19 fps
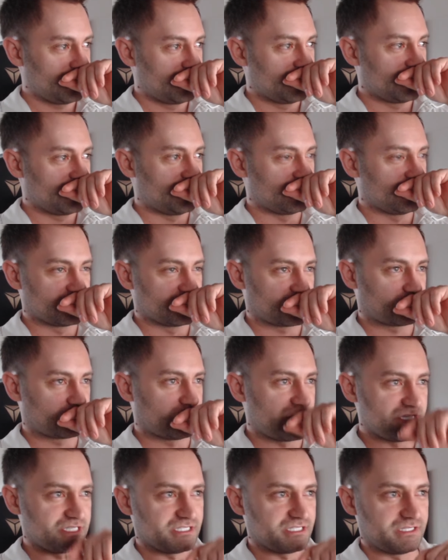you know the
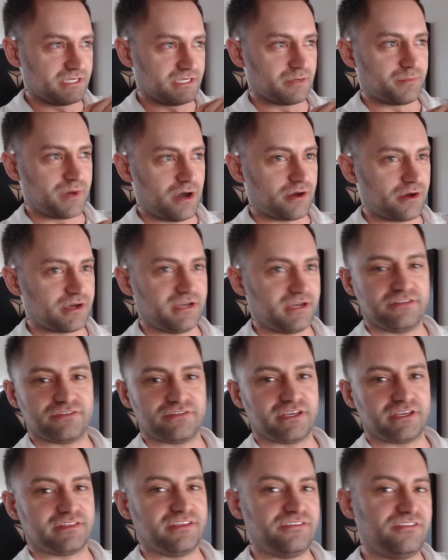crazy thing about it is
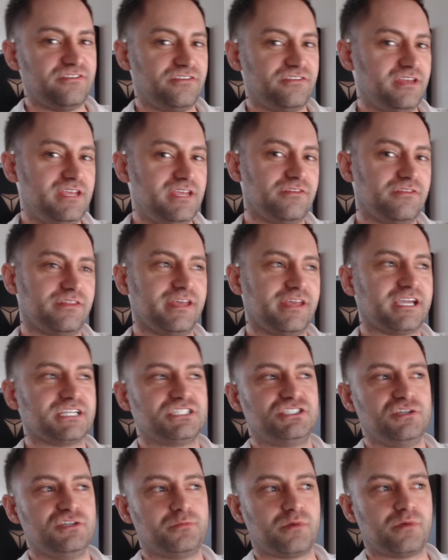like this isn't even like a
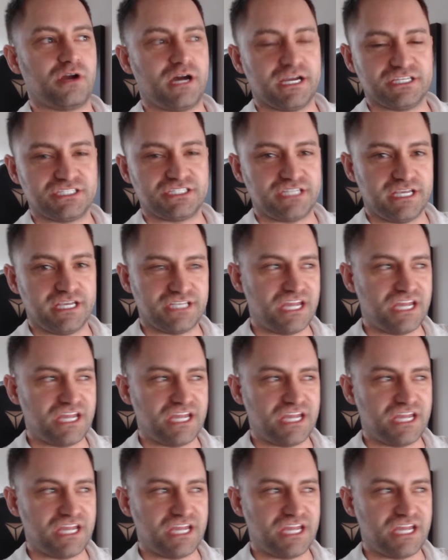super high stakes